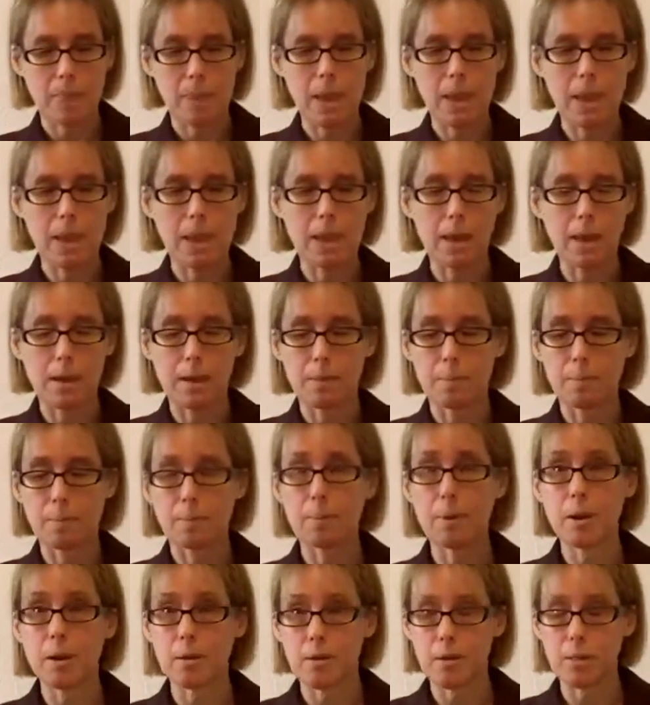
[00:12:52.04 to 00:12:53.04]
a
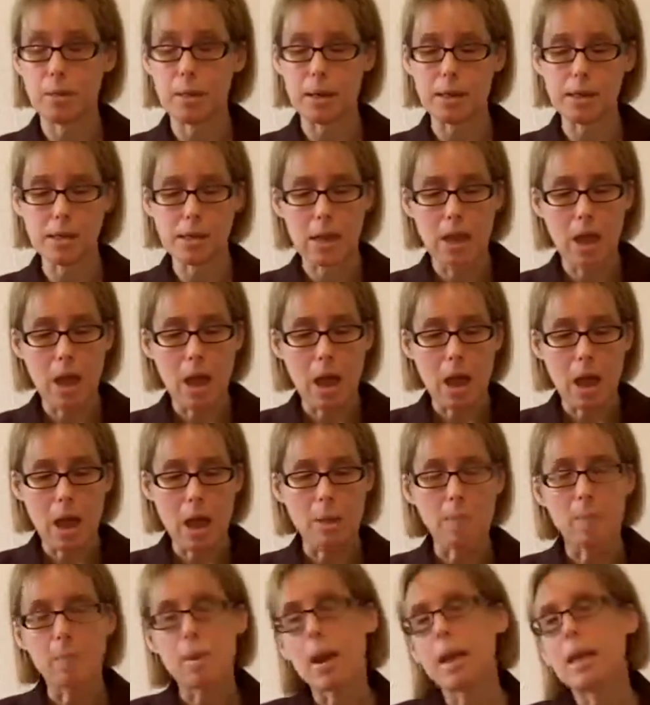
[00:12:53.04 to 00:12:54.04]
pyramid.
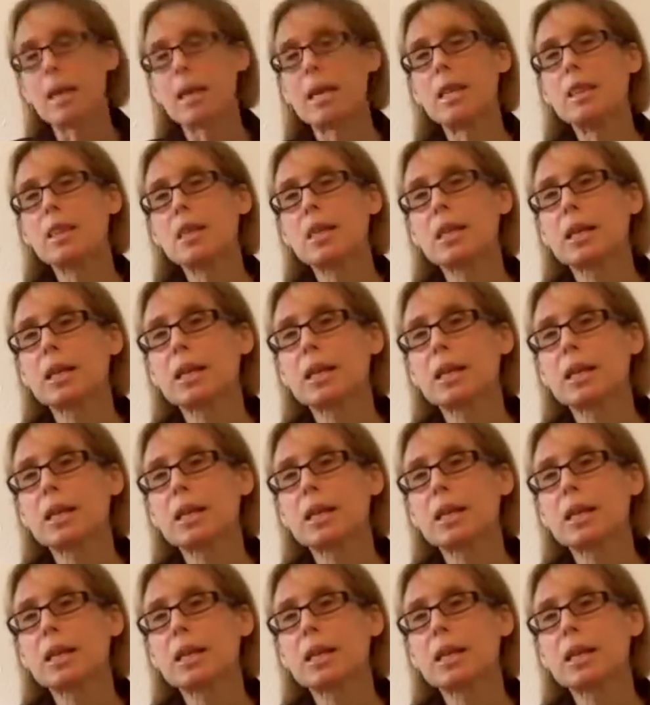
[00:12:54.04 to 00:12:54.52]
In the